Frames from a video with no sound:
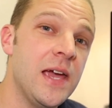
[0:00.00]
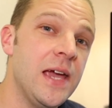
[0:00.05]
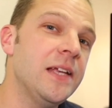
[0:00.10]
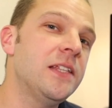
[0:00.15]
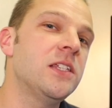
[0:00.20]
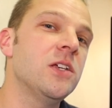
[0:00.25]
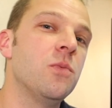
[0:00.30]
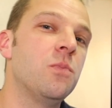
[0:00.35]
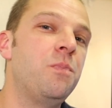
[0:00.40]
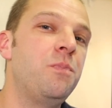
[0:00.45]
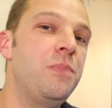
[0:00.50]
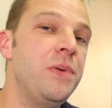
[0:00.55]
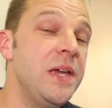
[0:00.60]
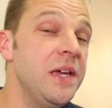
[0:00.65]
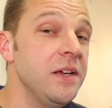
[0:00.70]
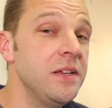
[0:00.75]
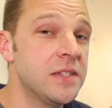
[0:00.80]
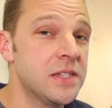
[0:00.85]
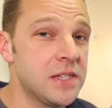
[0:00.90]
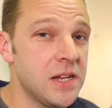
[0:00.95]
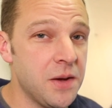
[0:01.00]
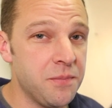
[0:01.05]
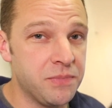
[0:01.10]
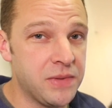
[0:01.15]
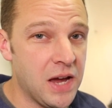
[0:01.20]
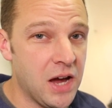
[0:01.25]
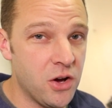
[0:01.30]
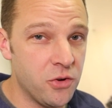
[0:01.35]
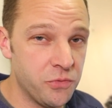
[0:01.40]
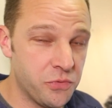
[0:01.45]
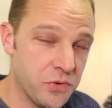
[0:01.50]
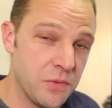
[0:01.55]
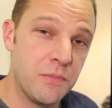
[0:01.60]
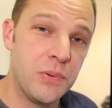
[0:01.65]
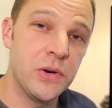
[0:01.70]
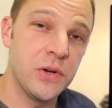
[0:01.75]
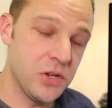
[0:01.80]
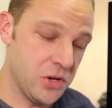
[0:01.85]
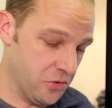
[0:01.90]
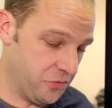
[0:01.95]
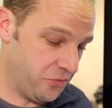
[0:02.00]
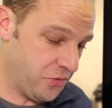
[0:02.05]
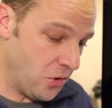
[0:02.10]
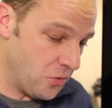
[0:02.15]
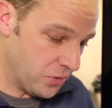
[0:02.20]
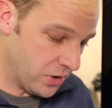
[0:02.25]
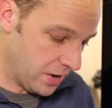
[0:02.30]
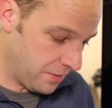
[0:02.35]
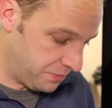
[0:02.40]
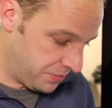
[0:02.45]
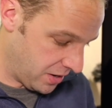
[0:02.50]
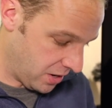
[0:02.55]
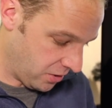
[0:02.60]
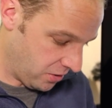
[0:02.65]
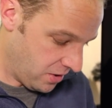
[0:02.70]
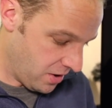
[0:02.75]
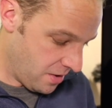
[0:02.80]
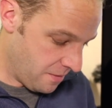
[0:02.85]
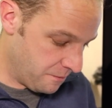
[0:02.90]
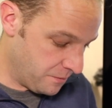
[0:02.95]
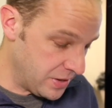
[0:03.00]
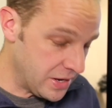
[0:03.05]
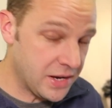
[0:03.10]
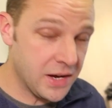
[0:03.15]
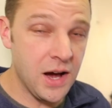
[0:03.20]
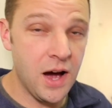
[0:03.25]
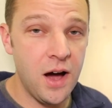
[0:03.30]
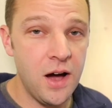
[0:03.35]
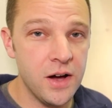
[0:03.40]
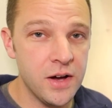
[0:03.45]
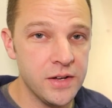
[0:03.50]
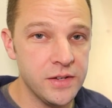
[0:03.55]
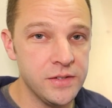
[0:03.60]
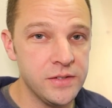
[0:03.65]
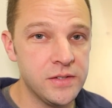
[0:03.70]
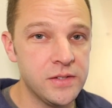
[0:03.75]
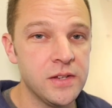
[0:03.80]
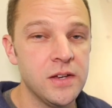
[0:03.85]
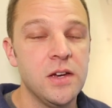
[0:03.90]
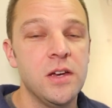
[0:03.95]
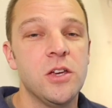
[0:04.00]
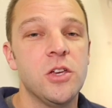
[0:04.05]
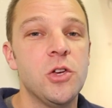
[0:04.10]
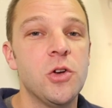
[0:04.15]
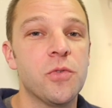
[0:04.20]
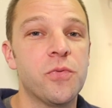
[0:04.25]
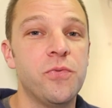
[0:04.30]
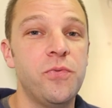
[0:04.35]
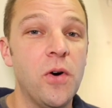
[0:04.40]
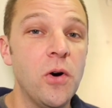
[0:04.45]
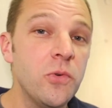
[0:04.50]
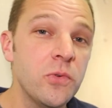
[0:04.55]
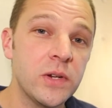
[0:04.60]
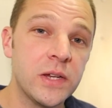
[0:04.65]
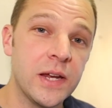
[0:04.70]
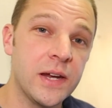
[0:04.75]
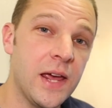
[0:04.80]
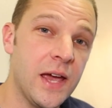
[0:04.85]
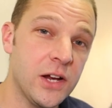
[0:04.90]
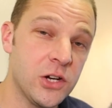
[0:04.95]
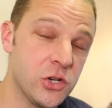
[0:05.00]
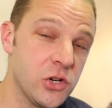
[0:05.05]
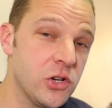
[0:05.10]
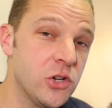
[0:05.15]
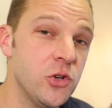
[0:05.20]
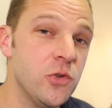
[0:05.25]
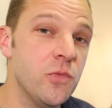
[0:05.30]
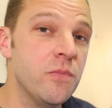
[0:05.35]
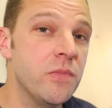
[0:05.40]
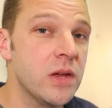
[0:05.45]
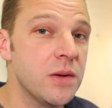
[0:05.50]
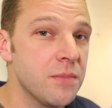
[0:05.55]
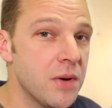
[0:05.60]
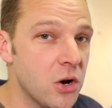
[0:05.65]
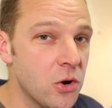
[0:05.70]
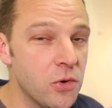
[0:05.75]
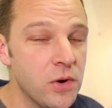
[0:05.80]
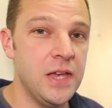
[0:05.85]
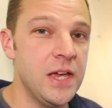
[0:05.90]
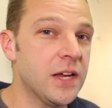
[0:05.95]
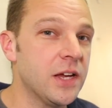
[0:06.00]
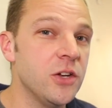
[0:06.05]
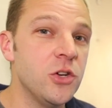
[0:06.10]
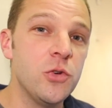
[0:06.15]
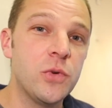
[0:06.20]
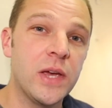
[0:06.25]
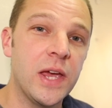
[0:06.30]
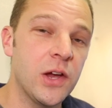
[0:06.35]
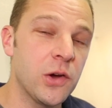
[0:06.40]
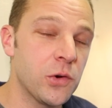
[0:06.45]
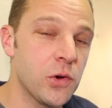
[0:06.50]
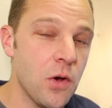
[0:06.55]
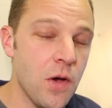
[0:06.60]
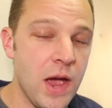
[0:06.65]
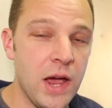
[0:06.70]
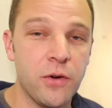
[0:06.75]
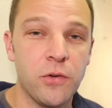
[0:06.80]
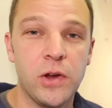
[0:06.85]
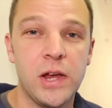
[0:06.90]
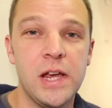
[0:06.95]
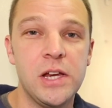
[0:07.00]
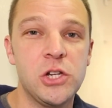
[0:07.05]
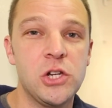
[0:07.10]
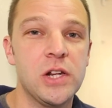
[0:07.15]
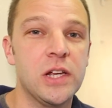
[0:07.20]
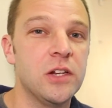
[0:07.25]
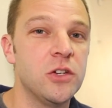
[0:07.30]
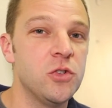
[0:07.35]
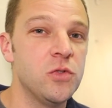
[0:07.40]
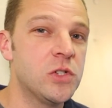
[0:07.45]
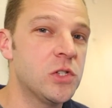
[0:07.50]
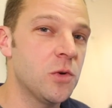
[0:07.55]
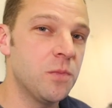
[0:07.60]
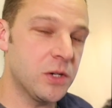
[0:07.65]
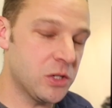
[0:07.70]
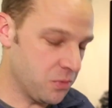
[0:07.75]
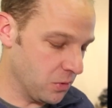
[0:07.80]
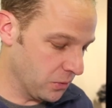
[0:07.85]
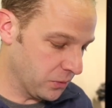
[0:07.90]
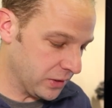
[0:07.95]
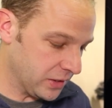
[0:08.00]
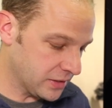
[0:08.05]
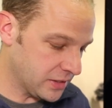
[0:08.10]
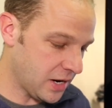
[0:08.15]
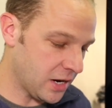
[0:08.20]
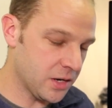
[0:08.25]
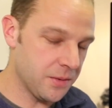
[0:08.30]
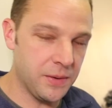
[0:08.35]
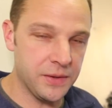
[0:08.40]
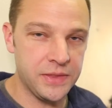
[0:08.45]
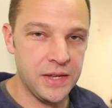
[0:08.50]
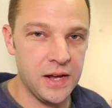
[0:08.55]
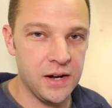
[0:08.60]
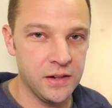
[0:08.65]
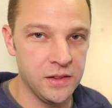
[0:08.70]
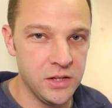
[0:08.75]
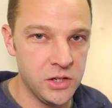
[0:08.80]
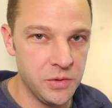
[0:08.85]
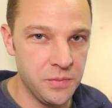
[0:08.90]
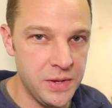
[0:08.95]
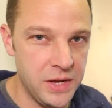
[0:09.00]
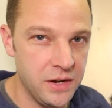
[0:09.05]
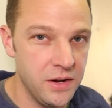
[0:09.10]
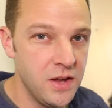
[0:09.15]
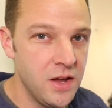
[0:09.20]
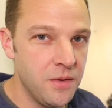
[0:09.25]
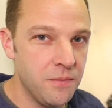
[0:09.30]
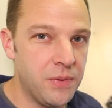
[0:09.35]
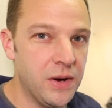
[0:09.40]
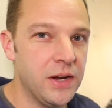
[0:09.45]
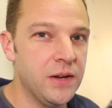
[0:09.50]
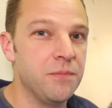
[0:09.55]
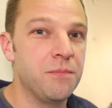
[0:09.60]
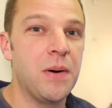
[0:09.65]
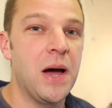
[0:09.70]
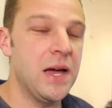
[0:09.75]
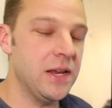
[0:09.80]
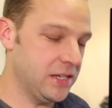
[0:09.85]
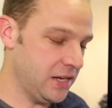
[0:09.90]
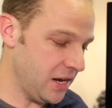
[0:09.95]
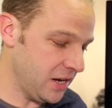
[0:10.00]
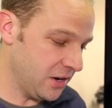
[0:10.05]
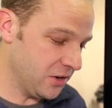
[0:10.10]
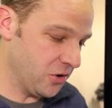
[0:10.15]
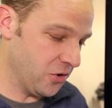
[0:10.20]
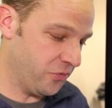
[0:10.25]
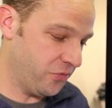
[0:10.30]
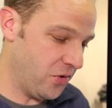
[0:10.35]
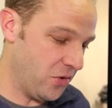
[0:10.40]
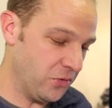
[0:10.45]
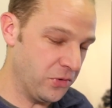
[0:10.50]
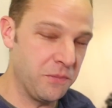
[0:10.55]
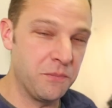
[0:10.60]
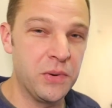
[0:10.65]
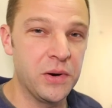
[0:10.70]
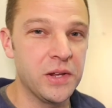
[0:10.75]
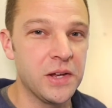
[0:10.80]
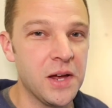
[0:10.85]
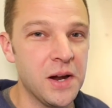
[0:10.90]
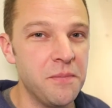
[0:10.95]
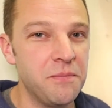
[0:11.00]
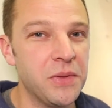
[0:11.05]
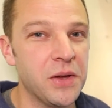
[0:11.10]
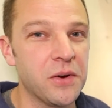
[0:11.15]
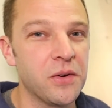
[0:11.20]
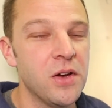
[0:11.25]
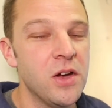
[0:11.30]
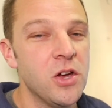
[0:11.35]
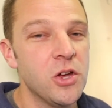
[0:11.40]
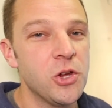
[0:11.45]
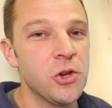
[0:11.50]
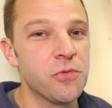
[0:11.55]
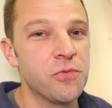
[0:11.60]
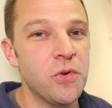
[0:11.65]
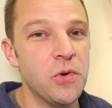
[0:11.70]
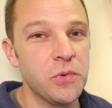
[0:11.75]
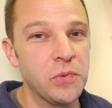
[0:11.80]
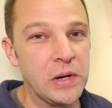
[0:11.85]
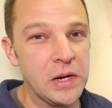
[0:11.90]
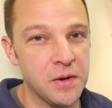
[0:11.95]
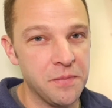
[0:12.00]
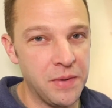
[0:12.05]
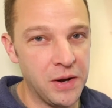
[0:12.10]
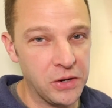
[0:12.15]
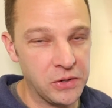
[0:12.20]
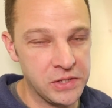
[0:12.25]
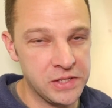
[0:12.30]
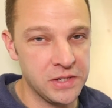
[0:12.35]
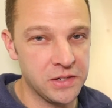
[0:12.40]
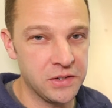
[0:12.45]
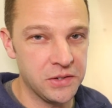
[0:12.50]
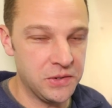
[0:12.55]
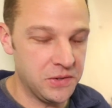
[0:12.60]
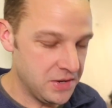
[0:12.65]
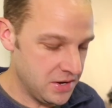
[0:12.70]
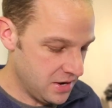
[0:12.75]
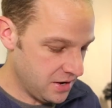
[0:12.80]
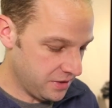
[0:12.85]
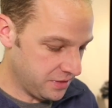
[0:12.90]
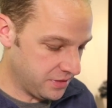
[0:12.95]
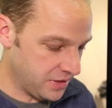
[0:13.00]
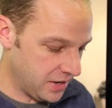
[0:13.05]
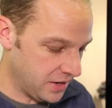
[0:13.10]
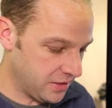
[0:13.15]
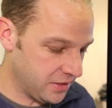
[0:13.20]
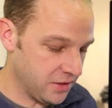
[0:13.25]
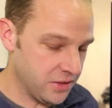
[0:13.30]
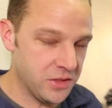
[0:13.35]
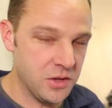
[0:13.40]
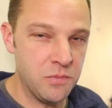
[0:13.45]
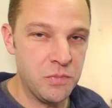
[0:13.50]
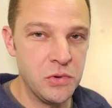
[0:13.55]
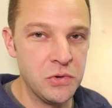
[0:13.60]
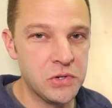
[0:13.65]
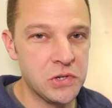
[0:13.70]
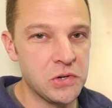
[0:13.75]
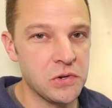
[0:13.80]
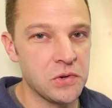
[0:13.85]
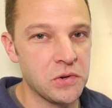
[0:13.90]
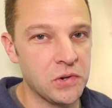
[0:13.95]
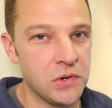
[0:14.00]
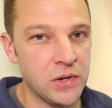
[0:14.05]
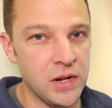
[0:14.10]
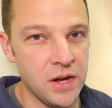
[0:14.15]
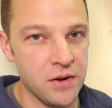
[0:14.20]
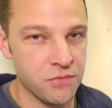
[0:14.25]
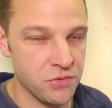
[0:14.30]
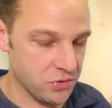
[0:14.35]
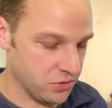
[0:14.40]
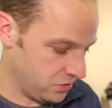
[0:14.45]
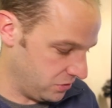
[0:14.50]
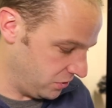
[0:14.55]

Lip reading: it's a big step down from putting your phone up there, because your phone can actually do MIMO. It can do carrier aggregation. It can do so much more. We're going to talk about that in a little bit. But by taking your phone and putting it up there, your phone will get a better signal than the booster could ever